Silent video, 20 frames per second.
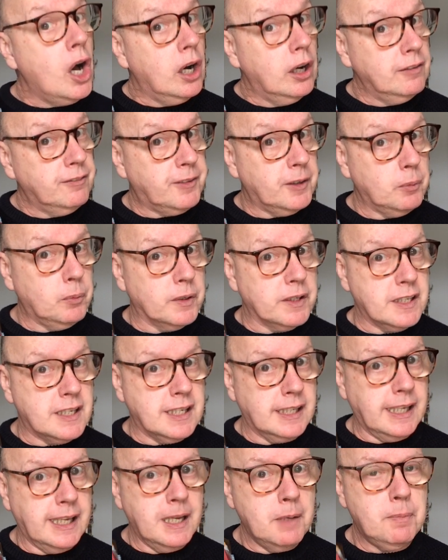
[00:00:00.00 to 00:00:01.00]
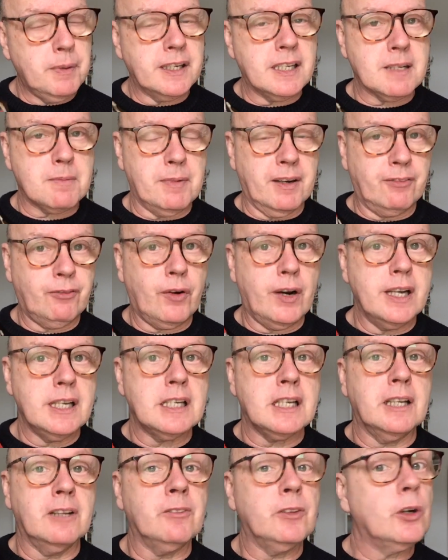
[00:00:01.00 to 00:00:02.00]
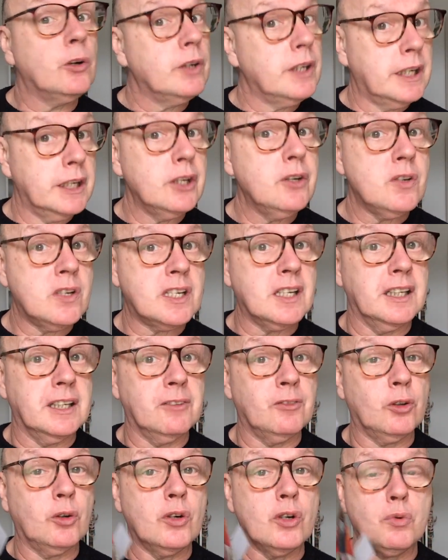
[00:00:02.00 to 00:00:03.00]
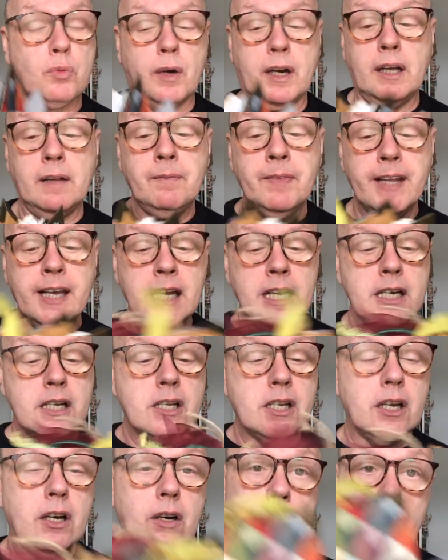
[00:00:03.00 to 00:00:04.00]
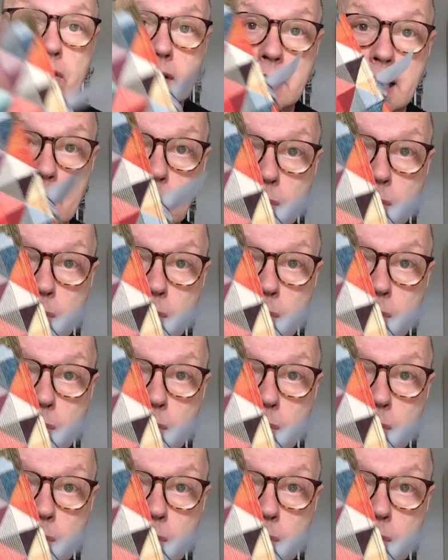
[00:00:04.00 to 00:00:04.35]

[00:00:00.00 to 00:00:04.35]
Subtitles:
hopefully once a year because my friends live there and I used to live there as well. So that